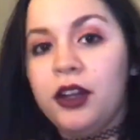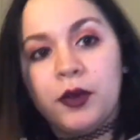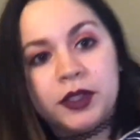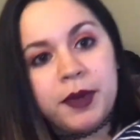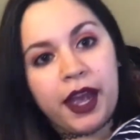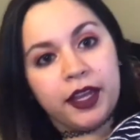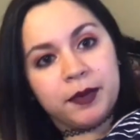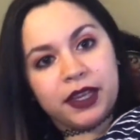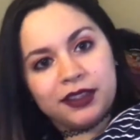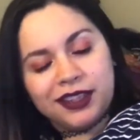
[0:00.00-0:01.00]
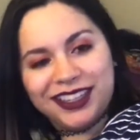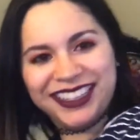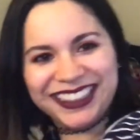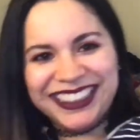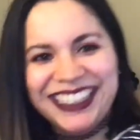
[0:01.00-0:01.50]
Oh, it's behind me.
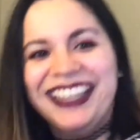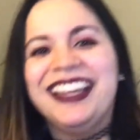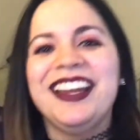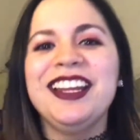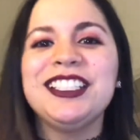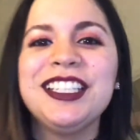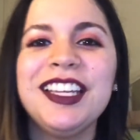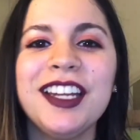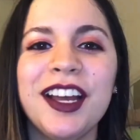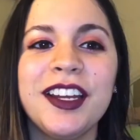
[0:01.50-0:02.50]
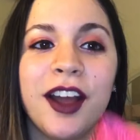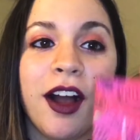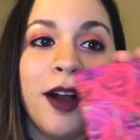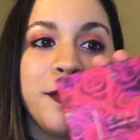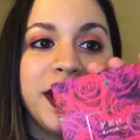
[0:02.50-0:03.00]
She did an
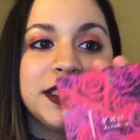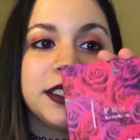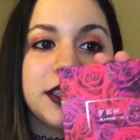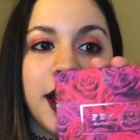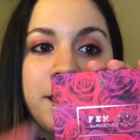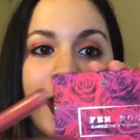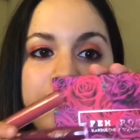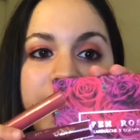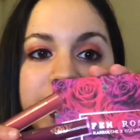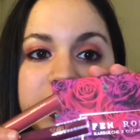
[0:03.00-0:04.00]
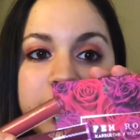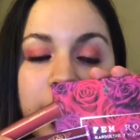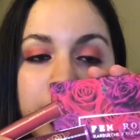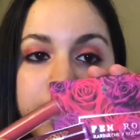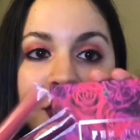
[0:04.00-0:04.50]
amazing job at matching
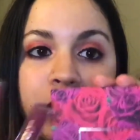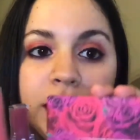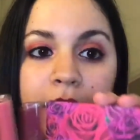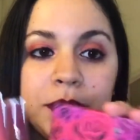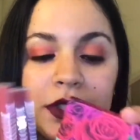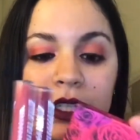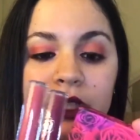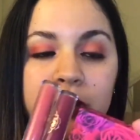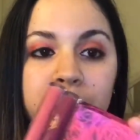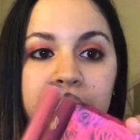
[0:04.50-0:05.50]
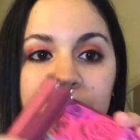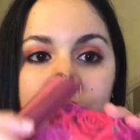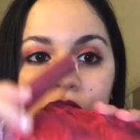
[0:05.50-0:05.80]
up her lipsticks with the